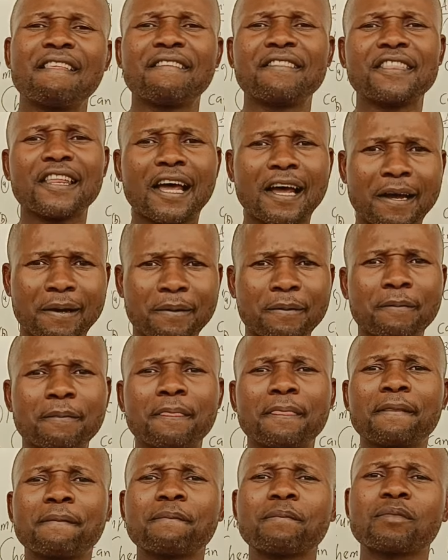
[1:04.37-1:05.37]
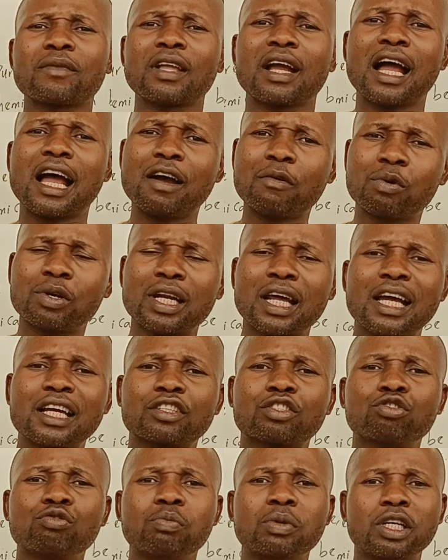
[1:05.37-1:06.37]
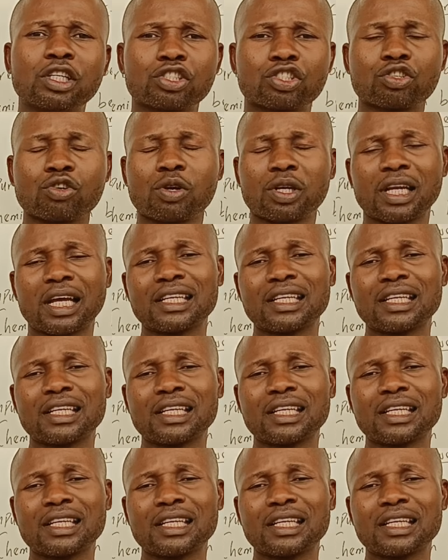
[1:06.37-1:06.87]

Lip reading: now I would like to mention